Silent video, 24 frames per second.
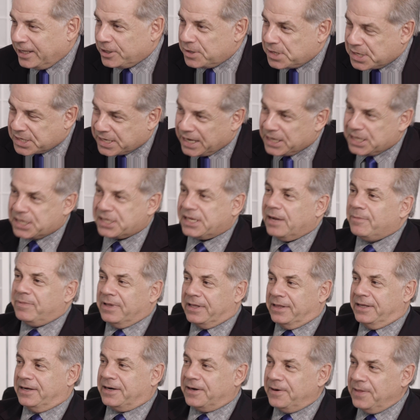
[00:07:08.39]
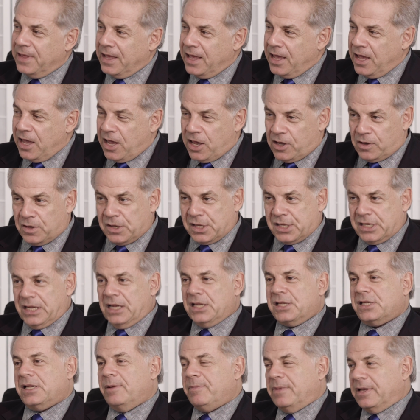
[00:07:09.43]
You sense something there, you
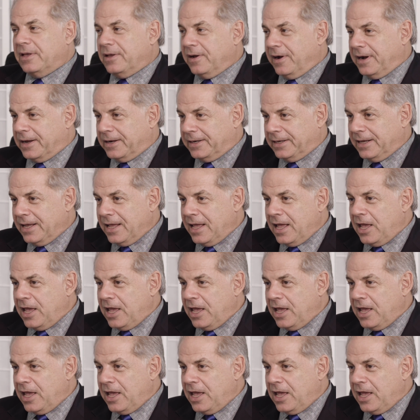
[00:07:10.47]
sense something guiding,